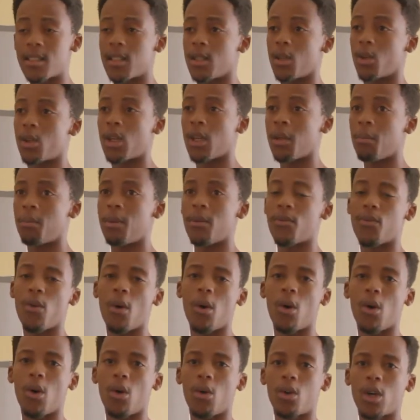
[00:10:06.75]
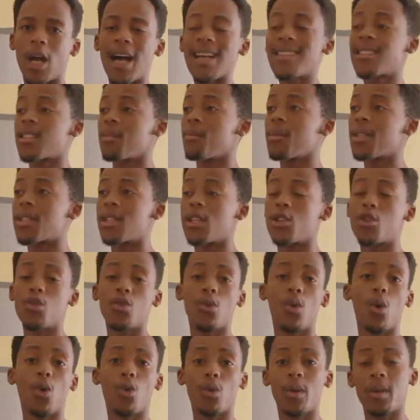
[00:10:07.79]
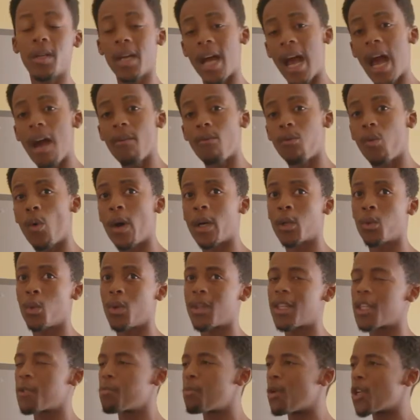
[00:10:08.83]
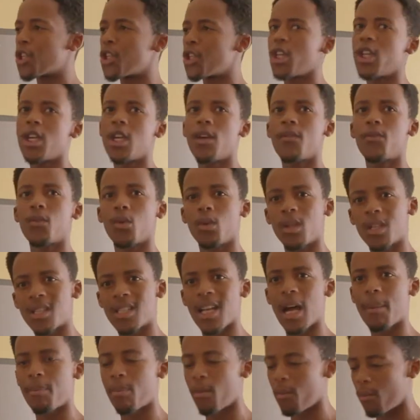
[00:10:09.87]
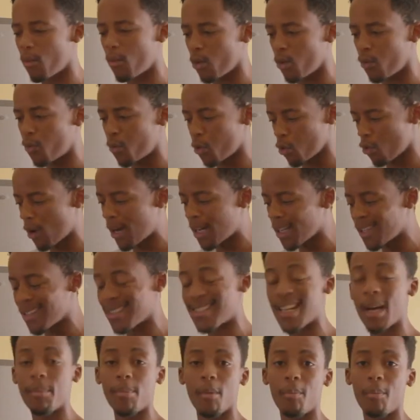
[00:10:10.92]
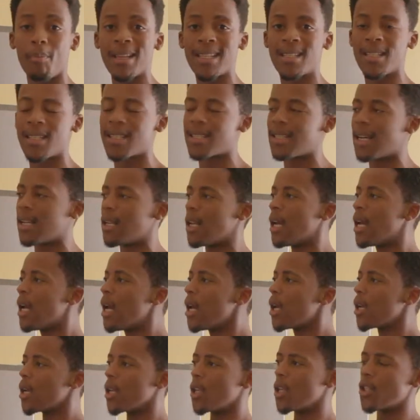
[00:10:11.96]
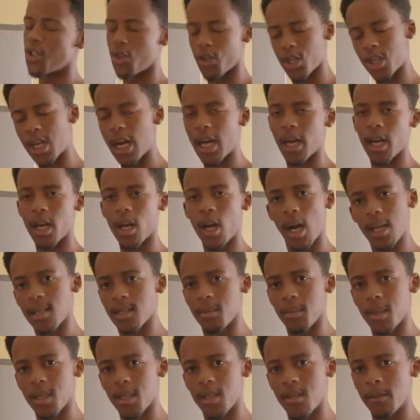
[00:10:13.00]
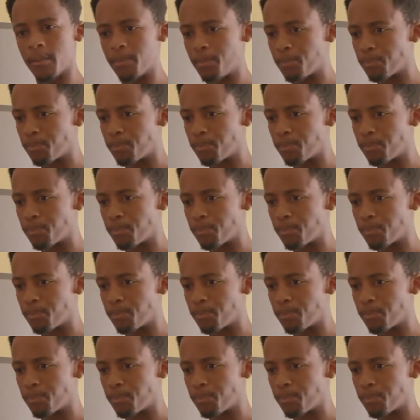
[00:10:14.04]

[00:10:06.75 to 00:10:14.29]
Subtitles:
It can be for customers that you already have worked with, especially if you're running the type of business that needs recurring customers.